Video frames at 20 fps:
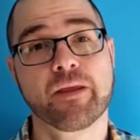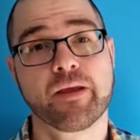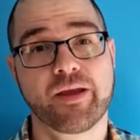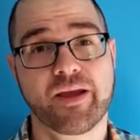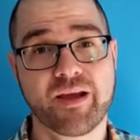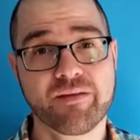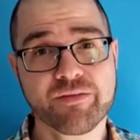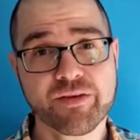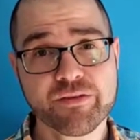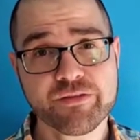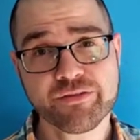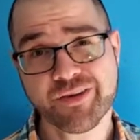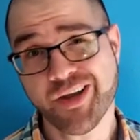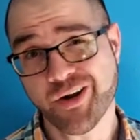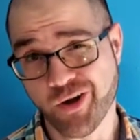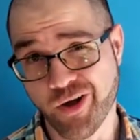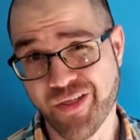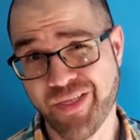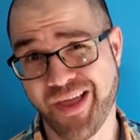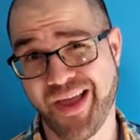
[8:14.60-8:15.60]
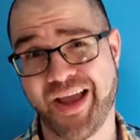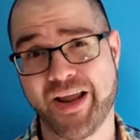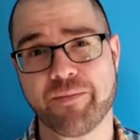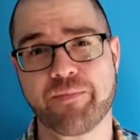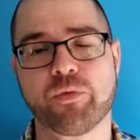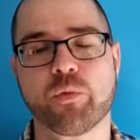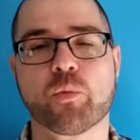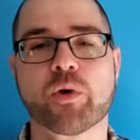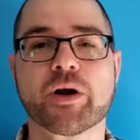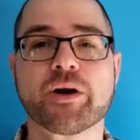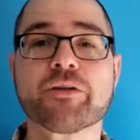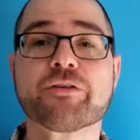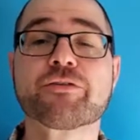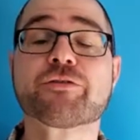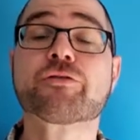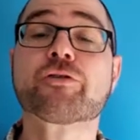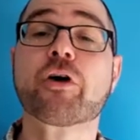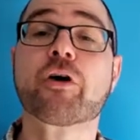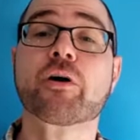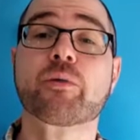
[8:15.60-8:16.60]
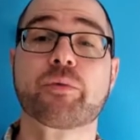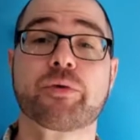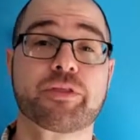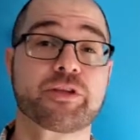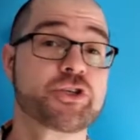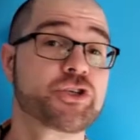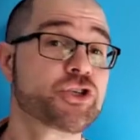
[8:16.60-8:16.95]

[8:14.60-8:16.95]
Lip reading: Having said all that, we're going to start with